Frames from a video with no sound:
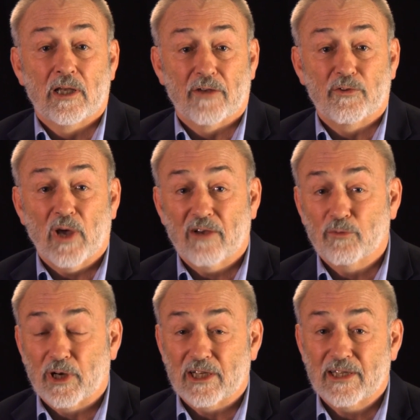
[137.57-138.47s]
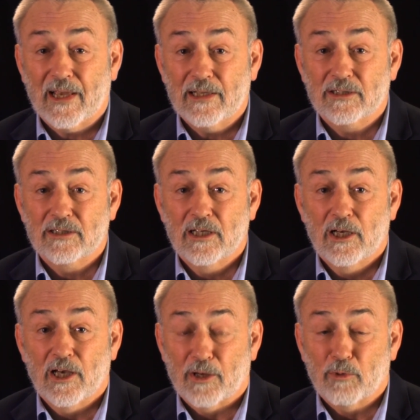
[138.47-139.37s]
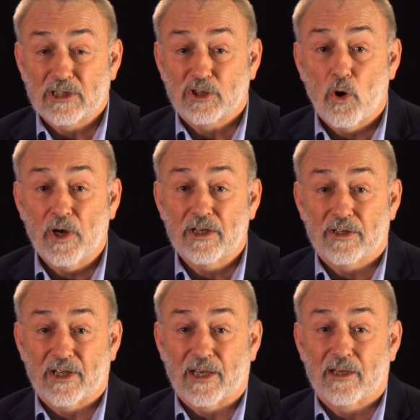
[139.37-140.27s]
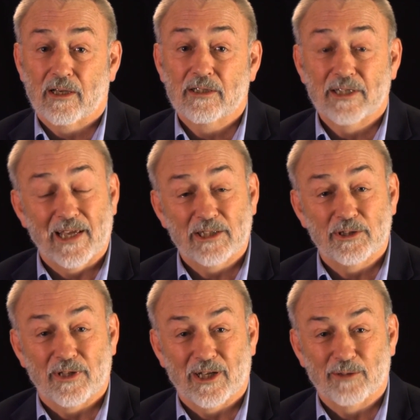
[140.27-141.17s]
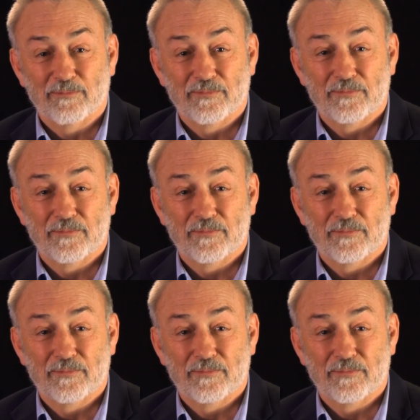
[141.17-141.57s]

if you have what it takes and what it's going to take to get you there.